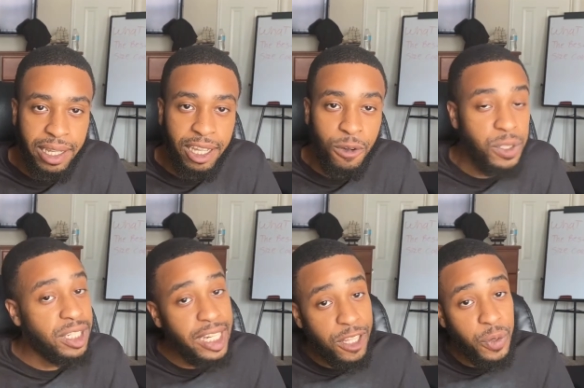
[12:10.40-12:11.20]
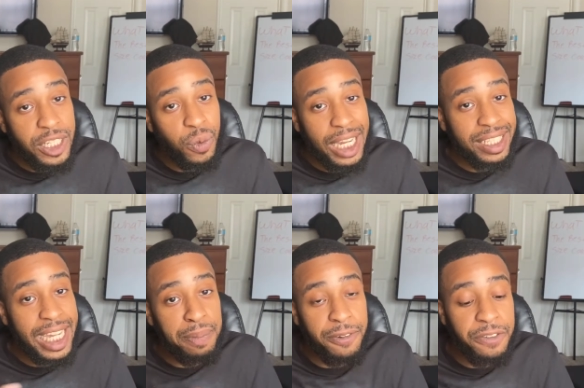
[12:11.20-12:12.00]
Which is another reason why I say I
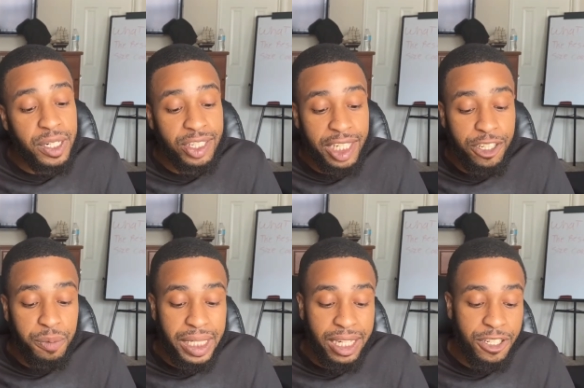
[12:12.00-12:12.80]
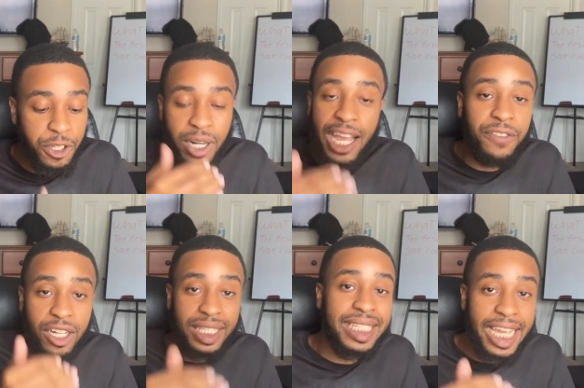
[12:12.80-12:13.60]
prefer Stinu because you don't have all
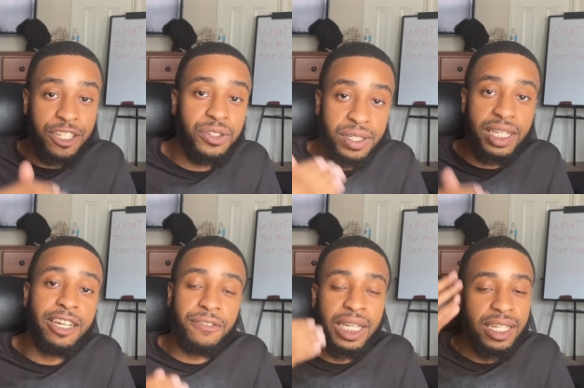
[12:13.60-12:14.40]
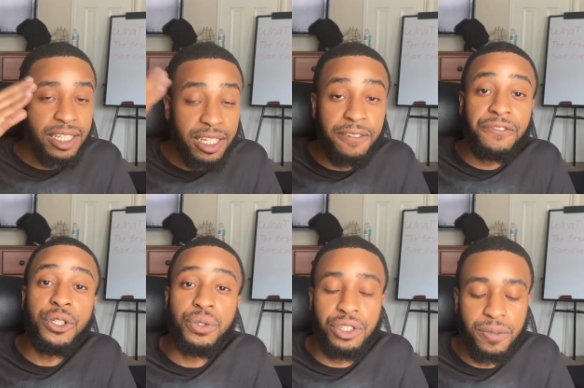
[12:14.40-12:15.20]
this extra stuff to
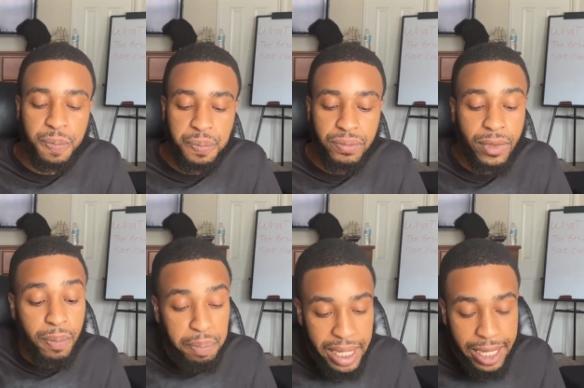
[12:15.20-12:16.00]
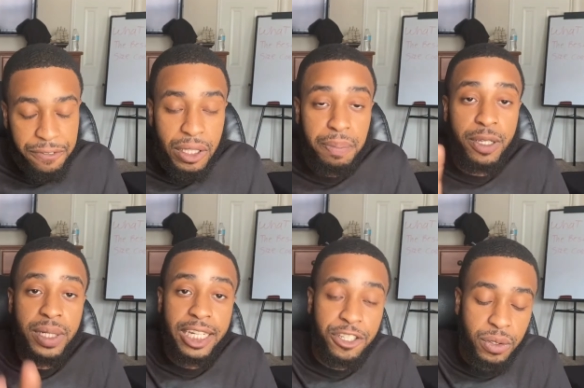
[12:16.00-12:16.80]
confuse you. But for the people
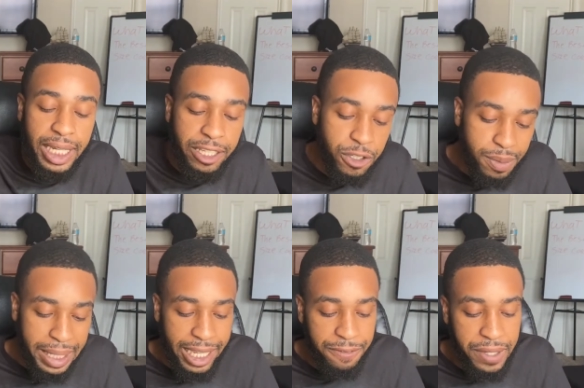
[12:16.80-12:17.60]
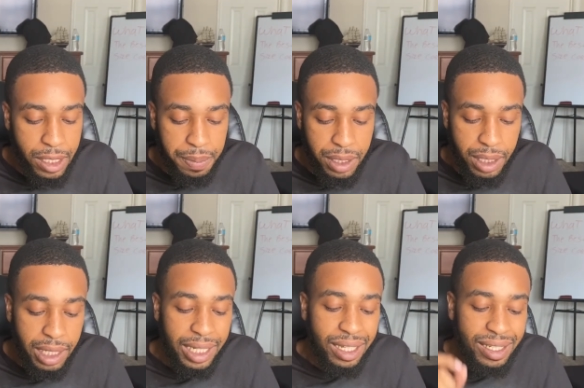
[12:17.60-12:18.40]
that do like using Myfxbook,
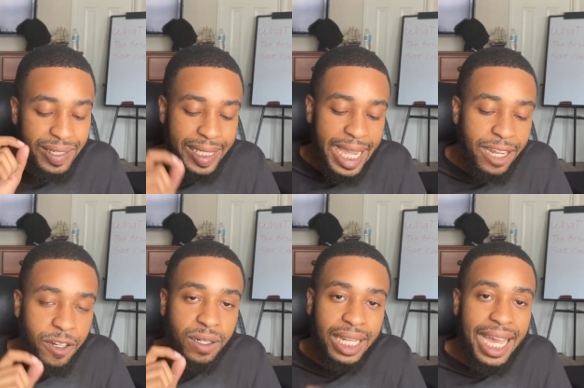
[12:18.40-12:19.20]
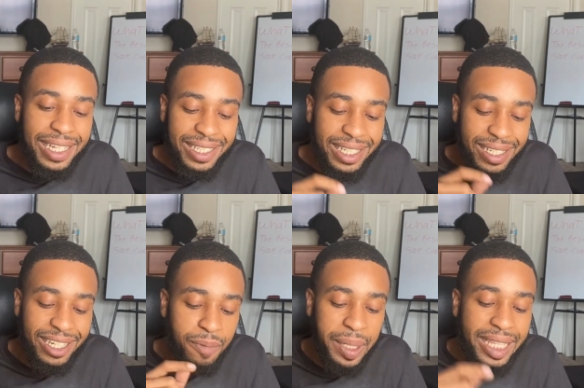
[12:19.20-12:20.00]
standard lots is
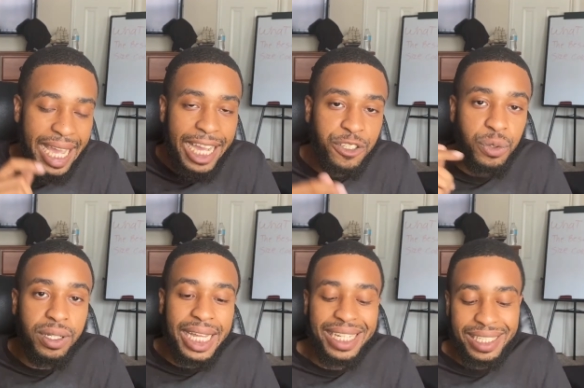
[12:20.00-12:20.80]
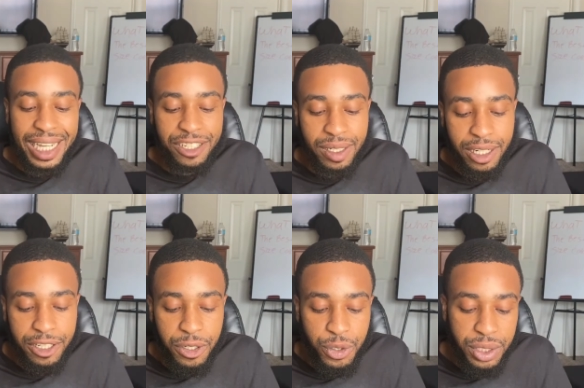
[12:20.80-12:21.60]
gonna be the actual lot size you're gonna
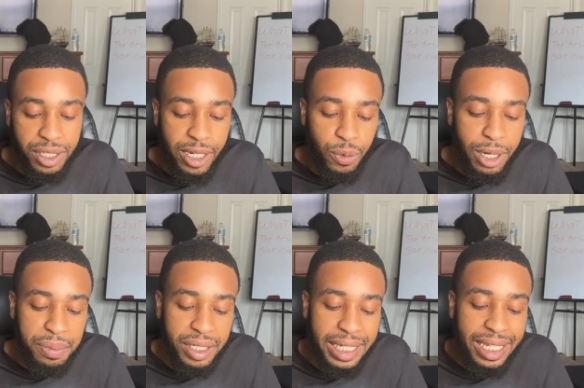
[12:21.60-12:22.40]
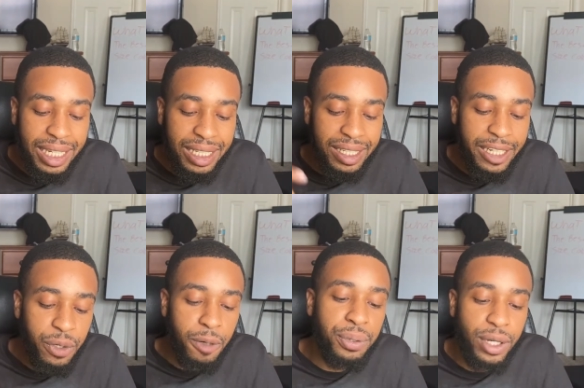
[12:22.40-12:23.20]
use, which is gonna represent
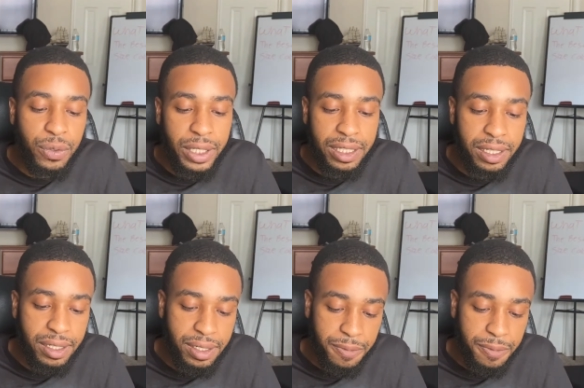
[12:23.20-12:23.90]
0.16.